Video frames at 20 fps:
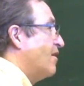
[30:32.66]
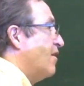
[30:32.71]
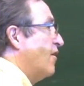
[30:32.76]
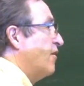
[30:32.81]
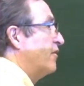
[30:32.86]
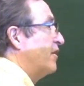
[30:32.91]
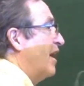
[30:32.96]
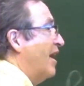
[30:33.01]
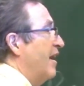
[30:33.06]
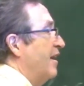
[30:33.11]

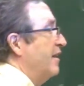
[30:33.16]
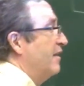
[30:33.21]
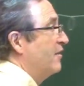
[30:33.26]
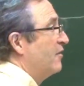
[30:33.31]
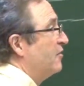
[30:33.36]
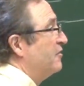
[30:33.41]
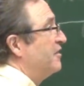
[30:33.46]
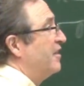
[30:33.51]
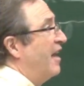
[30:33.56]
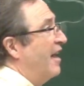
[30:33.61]
okay,
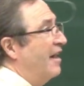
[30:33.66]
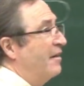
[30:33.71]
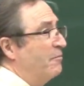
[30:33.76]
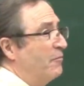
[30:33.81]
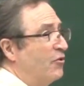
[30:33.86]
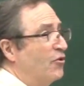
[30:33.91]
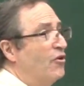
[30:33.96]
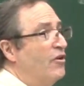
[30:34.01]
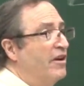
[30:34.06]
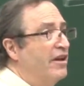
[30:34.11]
because I'm
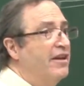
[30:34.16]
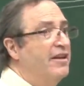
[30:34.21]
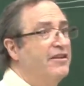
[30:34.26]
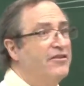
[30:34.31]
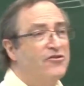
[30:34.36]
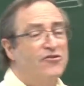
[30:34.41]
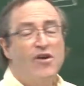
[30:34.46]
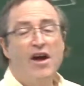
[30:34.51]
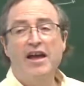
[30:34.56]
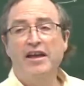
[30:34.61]
going to
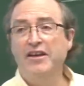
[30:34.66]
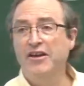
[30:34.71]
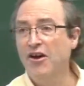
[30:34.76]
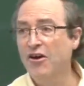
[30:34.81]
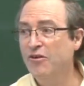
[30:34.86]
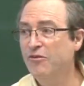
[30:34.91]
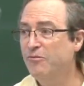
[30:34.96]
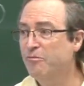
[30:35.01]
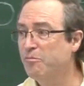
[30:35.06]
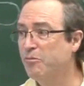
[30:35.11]
try and
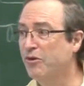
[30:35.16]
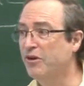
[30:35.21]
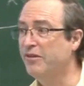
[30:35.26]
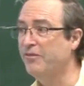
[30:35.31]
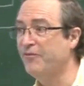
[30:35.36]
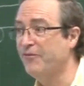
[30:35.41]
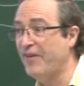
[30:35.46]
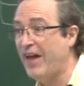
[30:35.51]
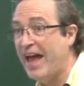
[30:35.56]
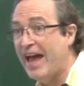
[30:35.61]
go pretty
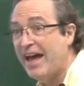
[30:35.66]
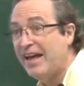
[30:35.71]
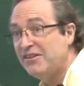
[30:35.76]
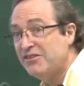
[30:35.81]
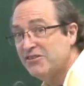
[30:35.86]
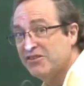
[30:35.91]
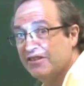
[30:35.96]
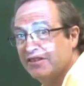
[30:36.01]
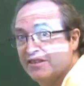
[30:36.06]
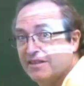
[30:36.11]

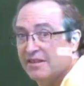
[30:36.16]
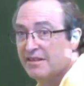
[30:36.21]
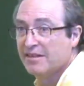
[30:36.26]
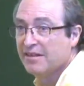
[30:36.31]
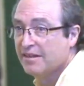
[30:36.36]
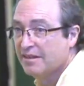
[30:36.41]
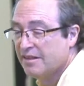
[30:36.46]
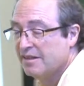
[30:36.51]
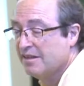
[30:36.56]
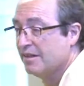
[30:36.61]
fast.
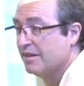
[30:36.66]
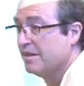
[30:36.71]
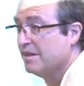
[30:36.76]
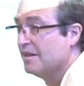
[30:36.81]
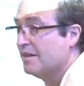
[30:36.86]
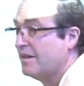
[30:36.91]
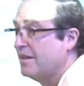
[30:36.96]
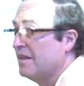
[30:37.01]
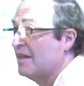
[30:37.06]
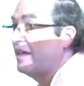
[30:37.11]

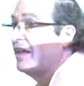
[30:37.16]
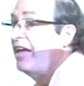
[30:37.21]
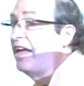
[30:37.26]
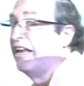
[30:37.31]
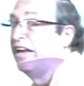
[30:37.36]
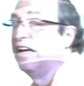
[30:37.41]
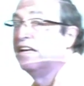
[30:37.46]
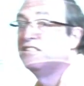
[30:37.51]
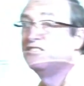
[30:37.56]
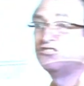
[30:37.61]

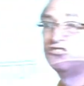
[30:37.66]
And I